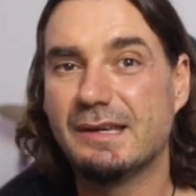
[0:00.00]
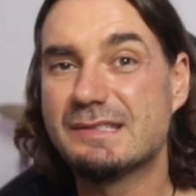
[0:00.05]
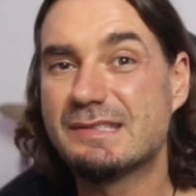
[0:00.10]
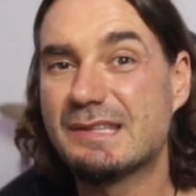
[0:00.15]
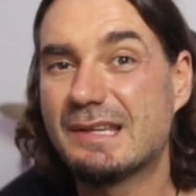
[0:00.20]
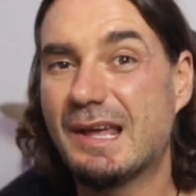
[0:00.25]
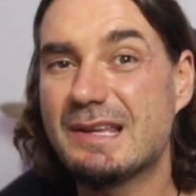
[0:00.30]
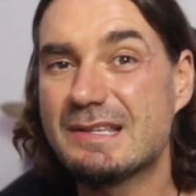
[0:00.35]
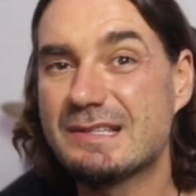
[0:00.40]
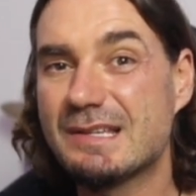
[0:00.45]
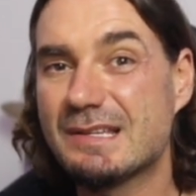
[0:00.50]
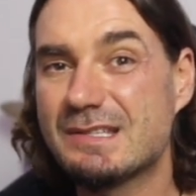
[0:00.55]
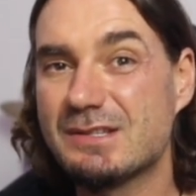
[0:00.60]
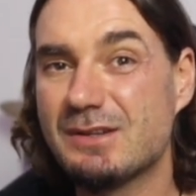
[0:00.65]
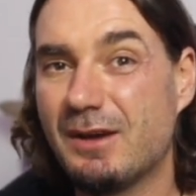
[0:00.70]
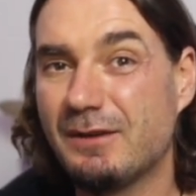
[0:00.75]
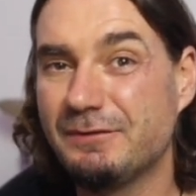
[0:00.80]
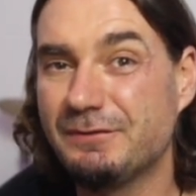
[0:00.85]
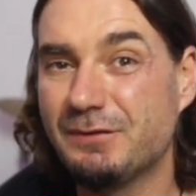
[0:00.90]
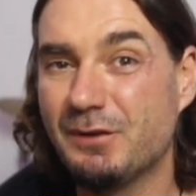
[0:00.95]
In today's lesson,
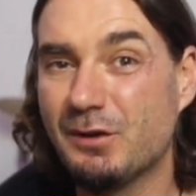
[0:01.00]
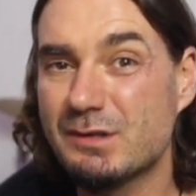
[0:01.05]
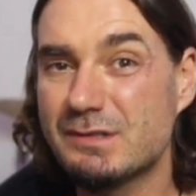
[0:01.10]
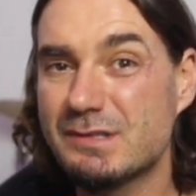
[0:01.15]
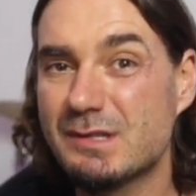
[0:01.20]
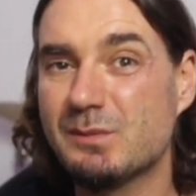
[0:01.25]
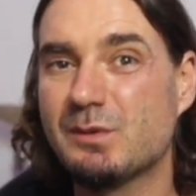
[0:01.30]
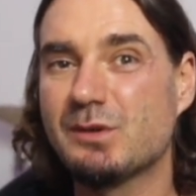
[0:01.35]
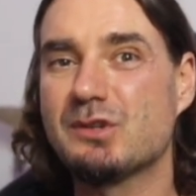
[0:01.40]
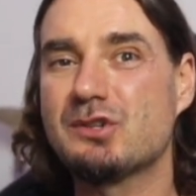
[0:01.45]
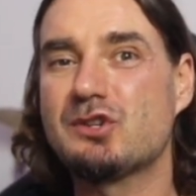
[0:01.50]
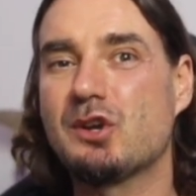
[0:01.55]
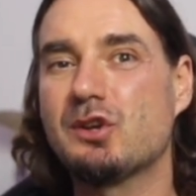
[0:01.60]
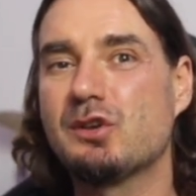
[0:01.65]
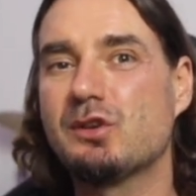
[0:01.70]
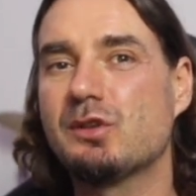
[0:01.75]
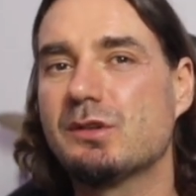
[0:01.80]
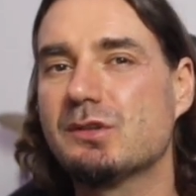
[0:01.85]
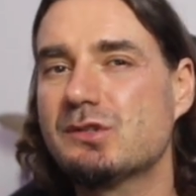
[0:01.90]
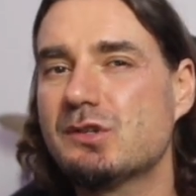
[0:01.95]
I firstly want to show
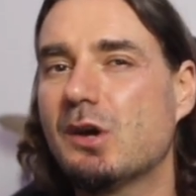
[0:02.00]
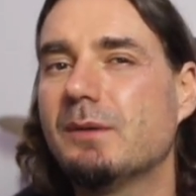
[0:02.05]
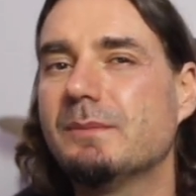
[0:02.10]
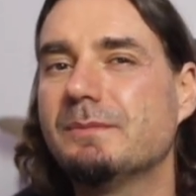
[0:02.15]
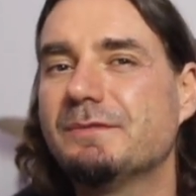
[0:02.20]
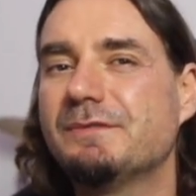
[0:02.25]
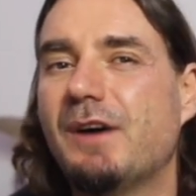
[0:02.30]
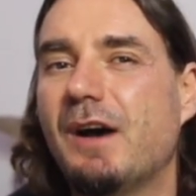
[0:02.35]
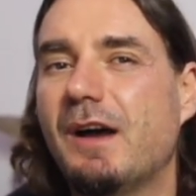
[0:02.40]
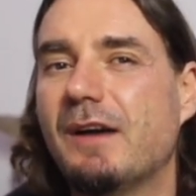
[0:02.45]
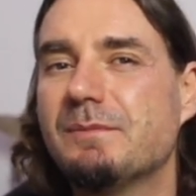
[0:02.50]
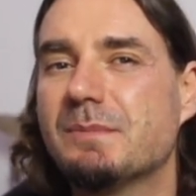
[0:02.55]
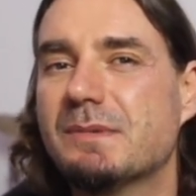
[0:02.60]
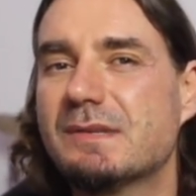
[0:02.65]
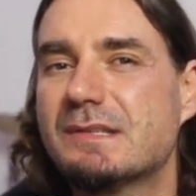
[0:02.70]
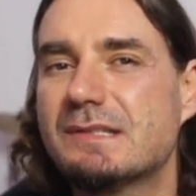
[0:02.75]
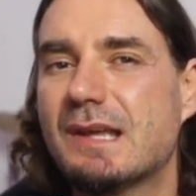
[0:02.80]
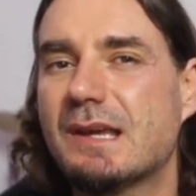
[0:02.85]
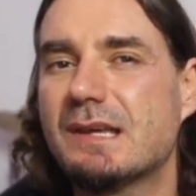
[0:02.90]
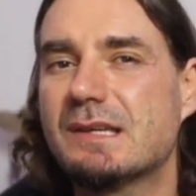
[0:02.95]
you the top 5
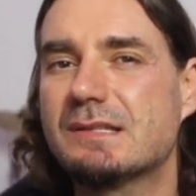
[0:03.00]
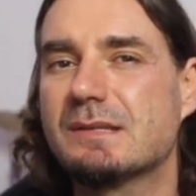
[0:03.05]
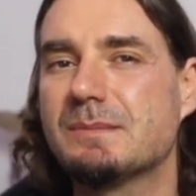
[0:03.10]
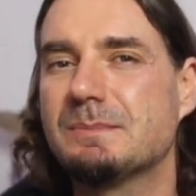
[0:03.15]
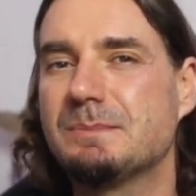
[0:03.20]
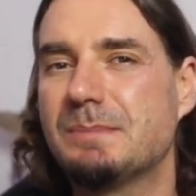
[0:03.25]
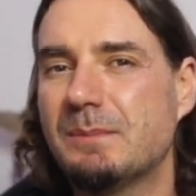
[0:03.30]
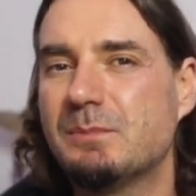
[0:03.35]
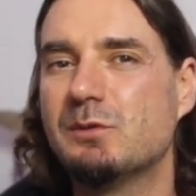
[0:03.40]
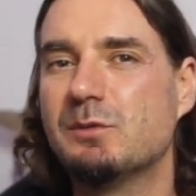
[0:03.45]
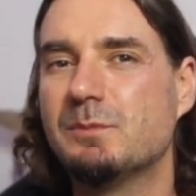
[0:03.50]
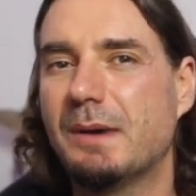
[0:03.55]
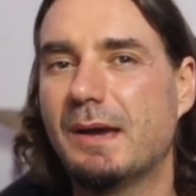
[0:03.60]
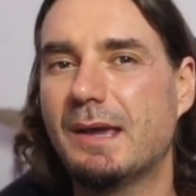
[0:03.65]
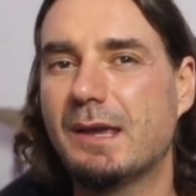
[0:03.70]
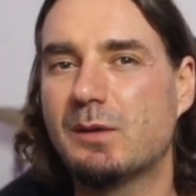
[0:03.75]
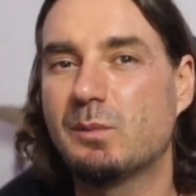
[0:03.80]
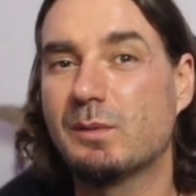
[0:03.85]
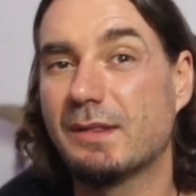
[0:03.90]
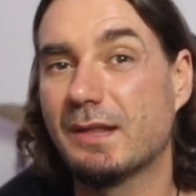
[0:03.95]
mistakes that people
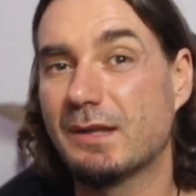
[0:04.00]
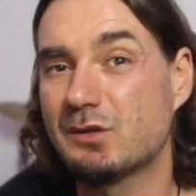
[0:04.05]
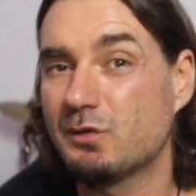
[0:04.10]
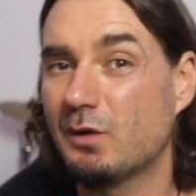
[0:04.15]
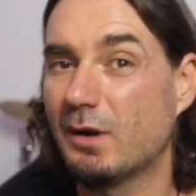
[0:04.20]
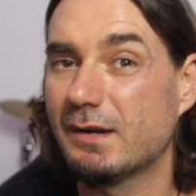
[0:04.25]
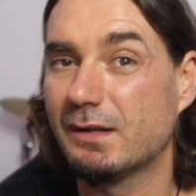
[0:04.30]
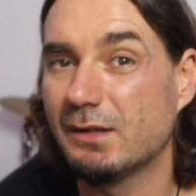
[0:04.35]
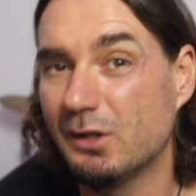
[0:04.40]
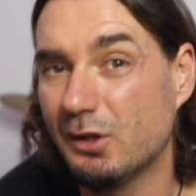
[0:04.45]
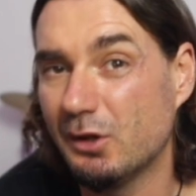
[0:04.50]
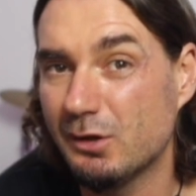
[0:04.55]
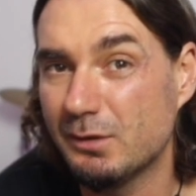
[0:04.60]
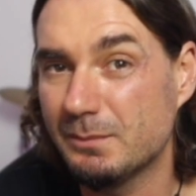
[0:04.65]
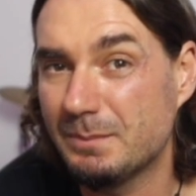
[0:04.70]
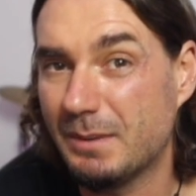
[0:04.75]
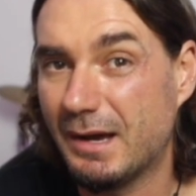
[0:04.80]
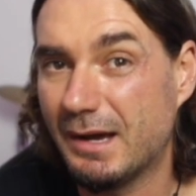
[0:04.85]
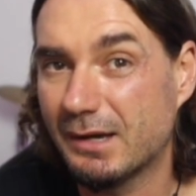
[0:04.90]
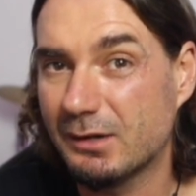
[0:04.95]
make when they're trying to
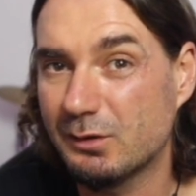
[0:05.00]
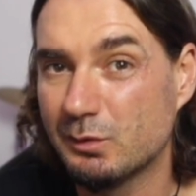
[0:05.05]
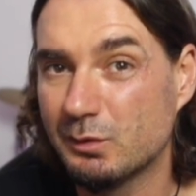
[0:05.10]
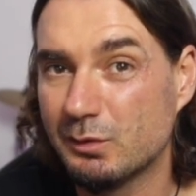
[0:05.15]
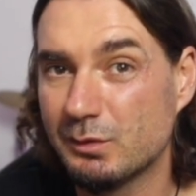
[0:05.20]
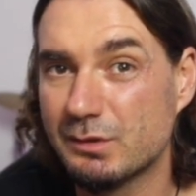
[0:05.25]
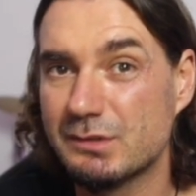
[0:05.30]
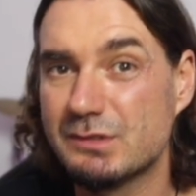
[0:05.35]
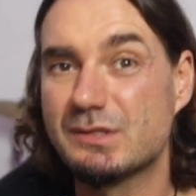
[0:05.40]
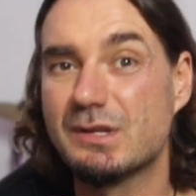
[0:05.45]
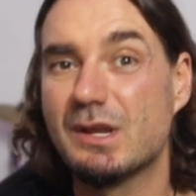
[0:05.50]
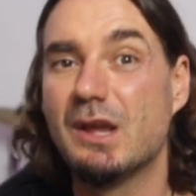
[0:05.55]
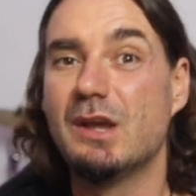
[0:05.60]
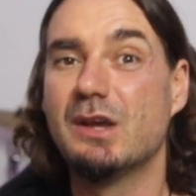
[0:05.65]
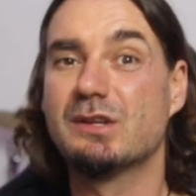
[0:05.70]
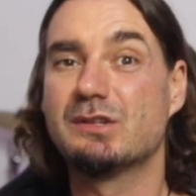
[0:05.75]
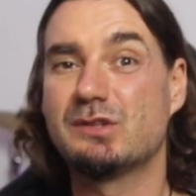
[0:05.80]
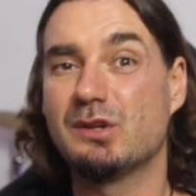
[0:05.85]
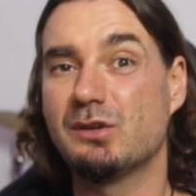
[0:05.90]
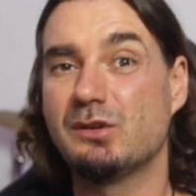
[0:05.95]
learn bar chords,
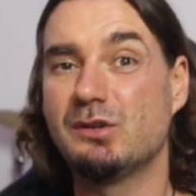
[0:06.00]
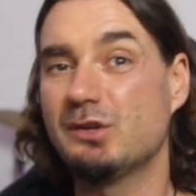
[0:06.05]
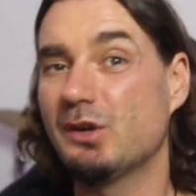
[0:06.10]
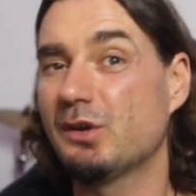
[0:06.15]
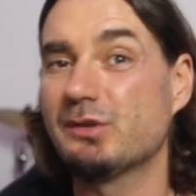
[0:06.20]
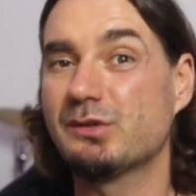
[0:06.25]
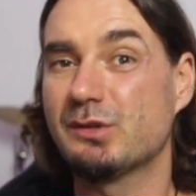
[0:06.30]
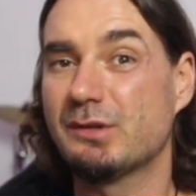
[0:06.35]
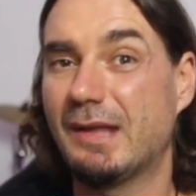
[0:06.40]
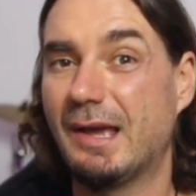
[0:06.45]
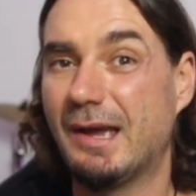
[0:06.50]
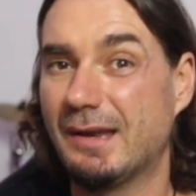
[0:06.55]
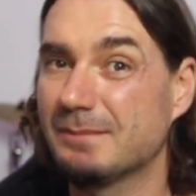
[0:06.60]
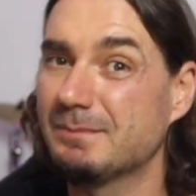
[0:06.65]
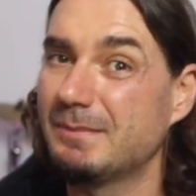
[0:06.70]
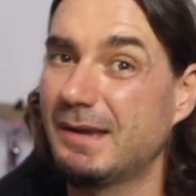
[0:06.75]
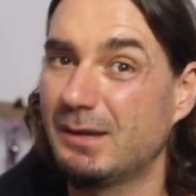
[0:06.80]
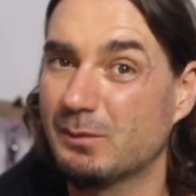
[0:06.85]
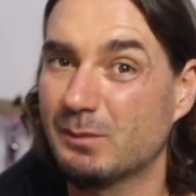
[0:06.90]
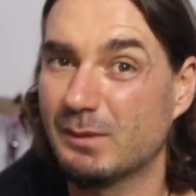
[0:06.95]
so you don't do that and
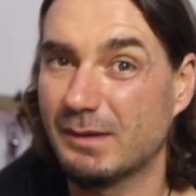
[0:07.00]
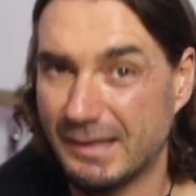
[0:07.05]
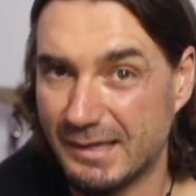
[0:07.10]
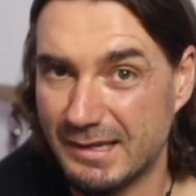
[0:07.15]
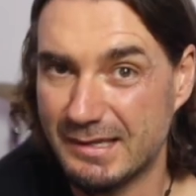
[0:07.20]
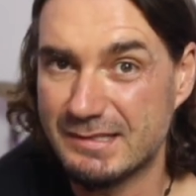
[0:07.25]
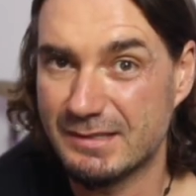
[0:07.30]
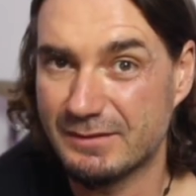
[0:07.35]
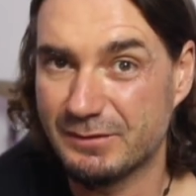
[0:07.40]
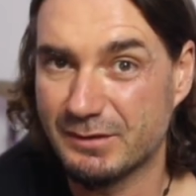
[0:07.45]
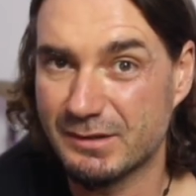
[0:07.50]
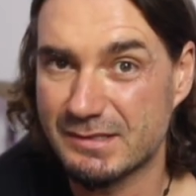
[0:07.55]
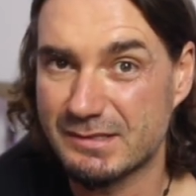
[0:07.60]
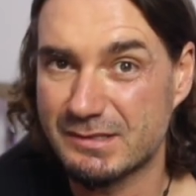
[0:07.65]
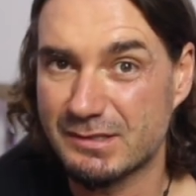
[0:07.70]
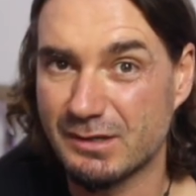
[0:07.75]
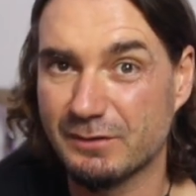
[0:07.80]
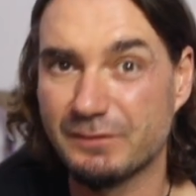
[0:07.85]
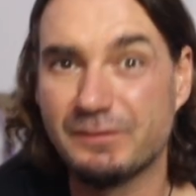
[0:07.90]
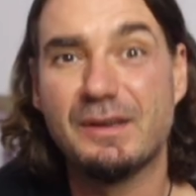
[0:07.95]
make it really easy for
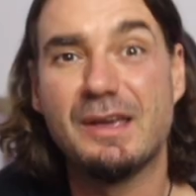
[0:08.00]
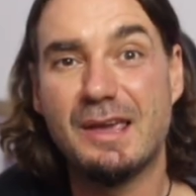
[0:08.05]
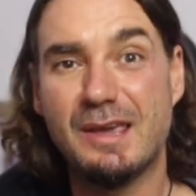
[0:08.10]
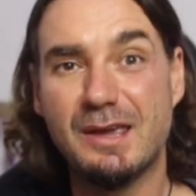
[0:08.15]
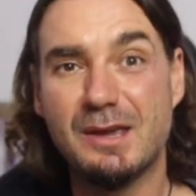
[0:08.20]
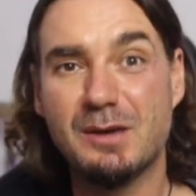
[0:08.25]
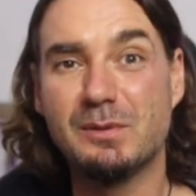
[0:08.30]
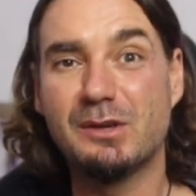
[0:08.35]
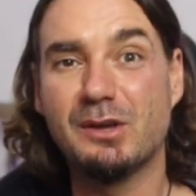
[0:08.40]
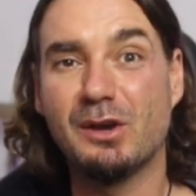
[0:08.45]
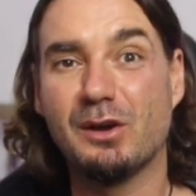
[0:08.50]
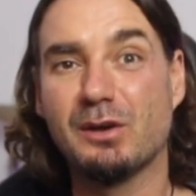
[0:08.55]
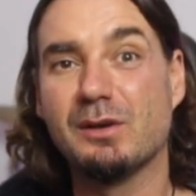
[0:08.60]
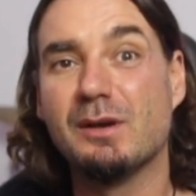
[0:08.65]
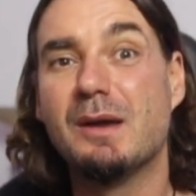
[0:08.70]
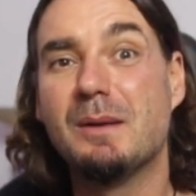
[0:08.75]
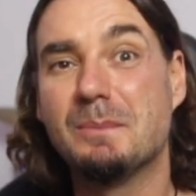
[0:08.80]
yourself. Here we go.